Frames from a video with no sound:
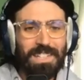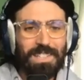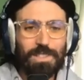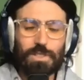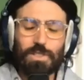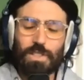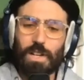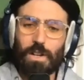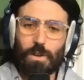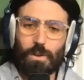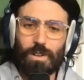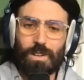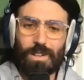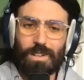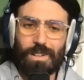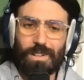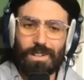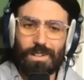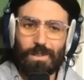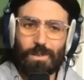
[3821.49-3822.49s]
So
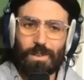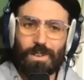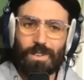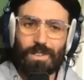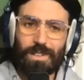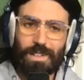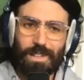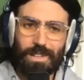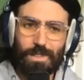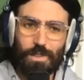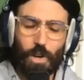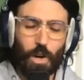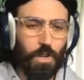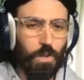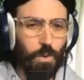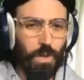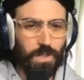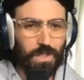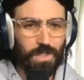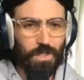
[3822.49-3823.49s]
are
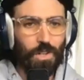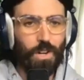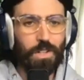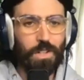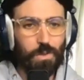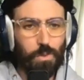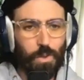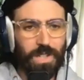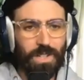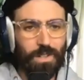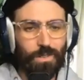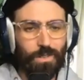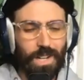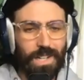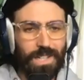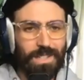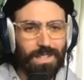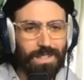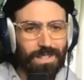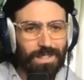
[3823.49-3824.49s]
you on, you're on Twitter,
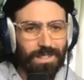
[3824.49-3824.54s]
right?